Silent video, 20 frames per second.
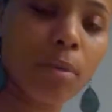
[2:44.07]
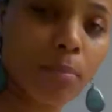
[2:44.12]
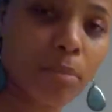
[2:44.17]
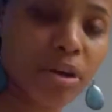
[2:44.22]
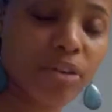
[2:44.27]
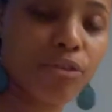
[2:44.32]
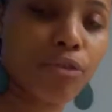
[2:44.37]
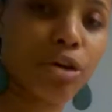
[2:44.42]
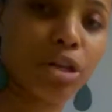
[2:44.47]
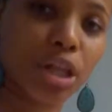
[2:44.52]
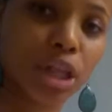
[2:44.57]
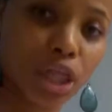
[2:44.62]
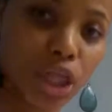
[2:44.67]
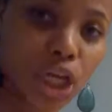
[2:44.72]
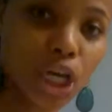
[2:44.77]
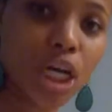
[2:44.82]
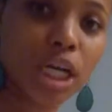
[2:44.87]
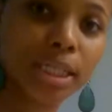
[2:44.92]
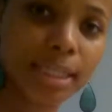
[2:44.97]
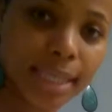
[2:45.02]
But for the
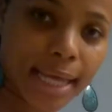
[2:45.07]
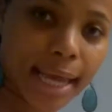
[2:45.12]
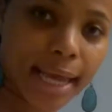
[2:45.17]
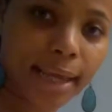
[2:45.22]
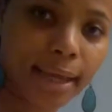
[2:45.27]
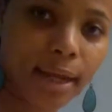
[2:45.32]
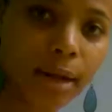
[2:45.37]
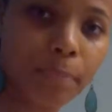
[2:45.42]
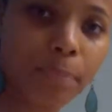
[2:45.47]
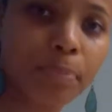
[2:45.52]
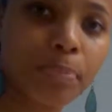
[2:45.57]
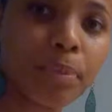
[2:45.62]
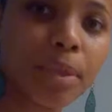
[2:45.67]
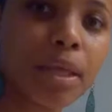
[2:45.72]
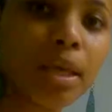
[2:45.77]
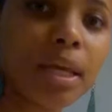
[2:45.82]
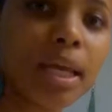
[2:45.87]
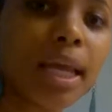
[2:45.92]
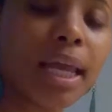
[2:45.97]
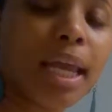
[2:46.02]
third time,
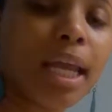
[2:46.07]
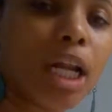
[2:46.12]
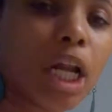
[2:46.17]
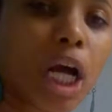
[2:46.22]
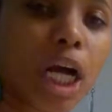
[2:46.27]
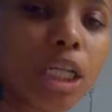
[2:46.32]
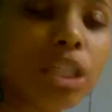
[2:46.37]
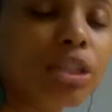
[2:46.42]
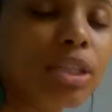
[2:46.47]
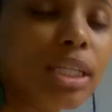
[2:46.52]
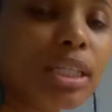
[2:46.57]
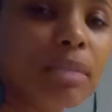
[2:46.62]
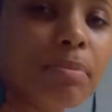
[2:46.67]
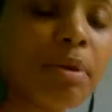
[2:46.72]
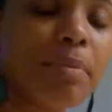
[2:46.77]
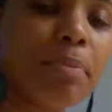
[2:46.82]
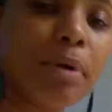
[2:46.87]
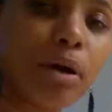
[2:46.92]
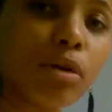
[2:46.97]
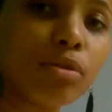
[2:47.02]
it also needs to
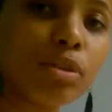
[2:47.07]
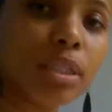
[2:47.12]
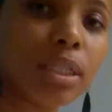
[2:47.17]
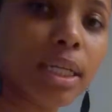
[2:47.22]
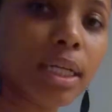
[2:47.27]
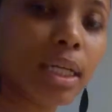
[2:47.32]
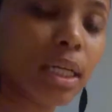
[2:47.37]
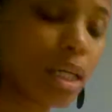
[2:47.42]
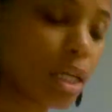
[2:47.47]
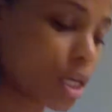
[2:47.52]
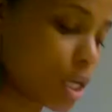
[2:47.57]
be posted